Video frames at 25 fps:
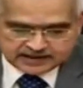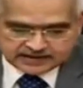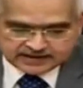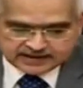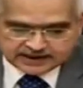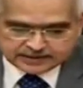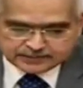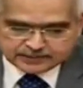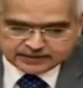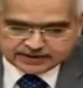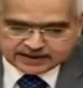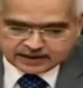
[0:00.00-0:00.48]

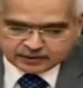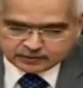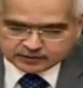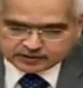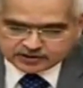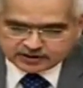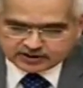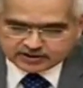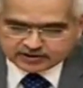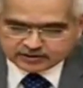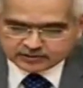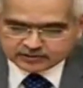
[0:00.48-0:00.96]
Let me now
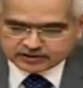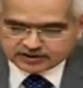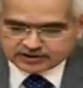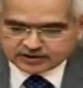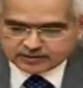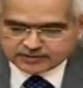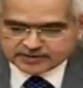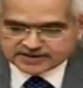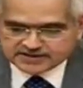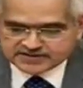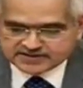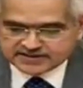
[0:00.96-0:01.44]
turn to the
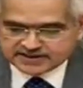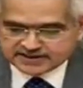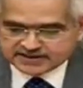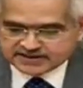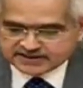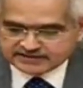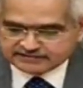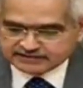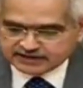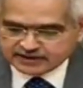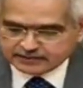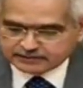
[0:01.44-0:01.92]

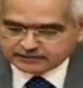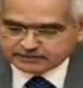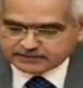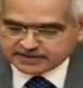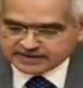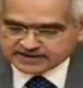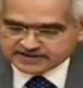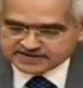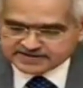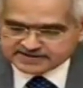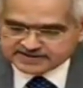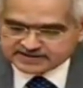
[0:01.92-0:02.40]
domestic
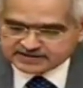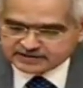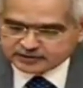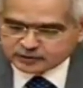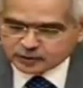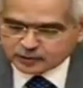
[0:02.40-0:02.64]
developments.